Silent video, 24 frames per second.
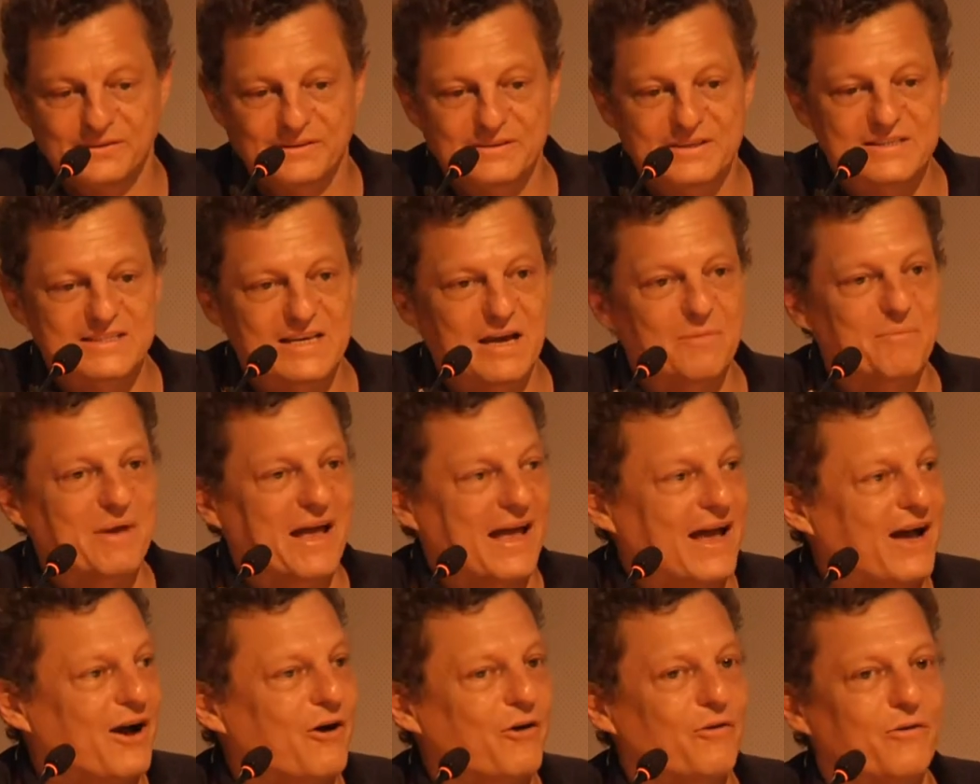
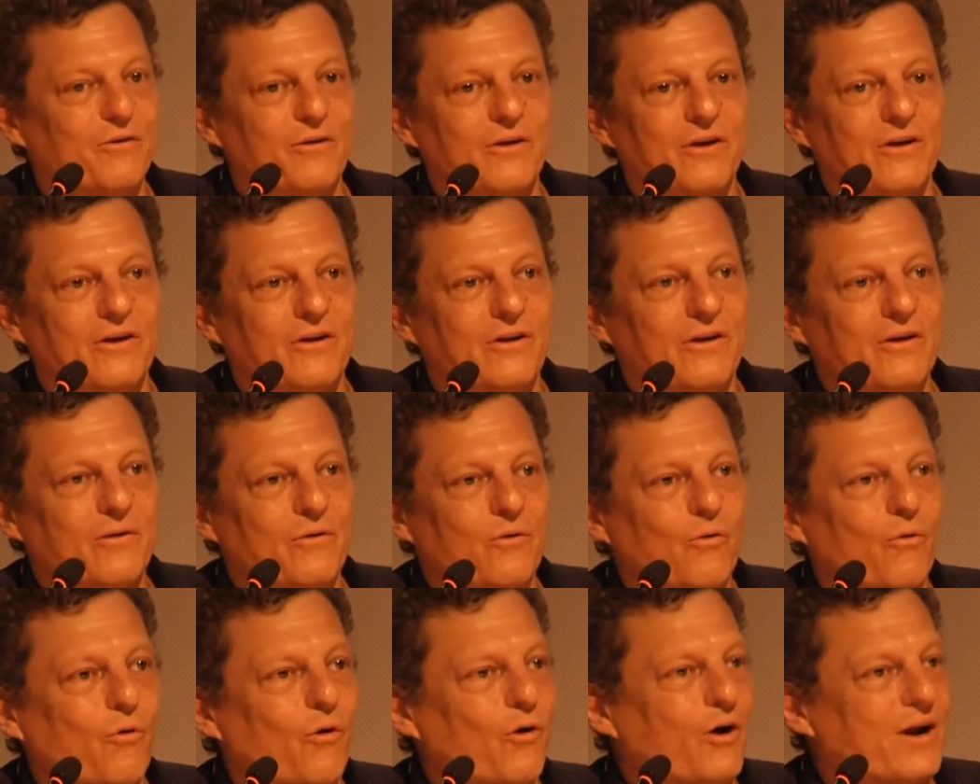somehow
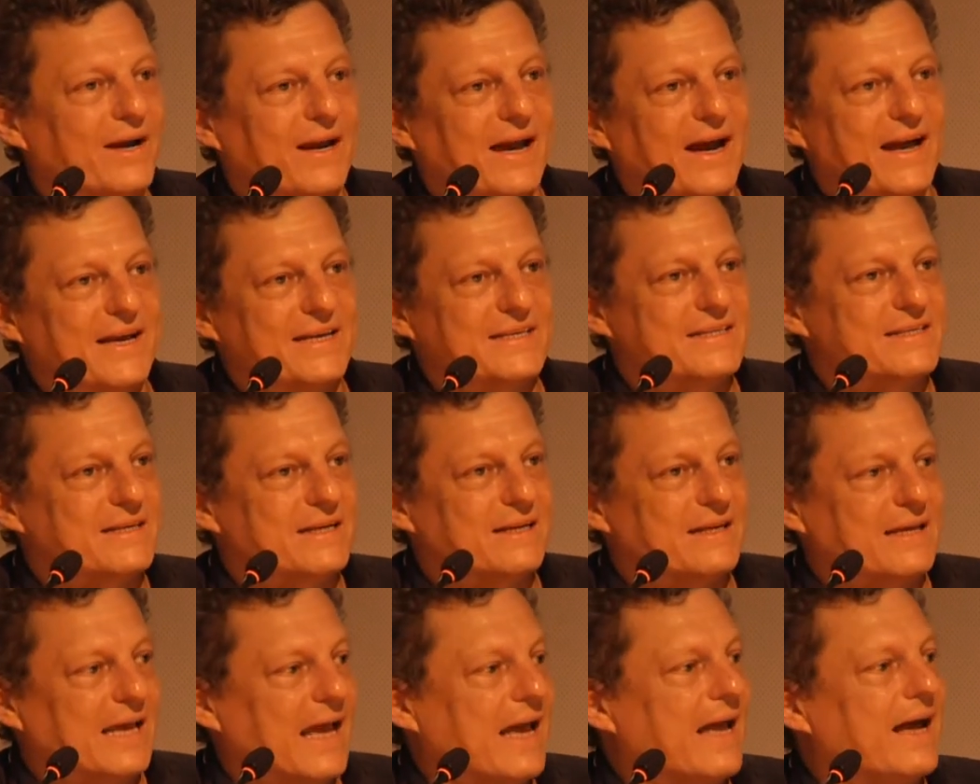organized
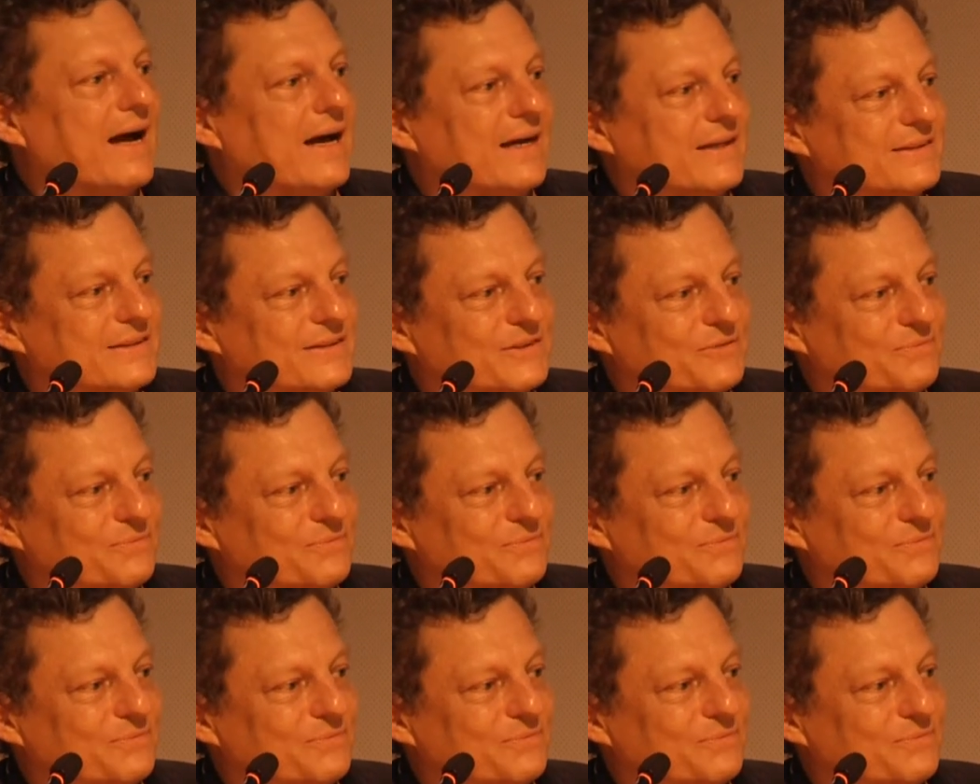chaos.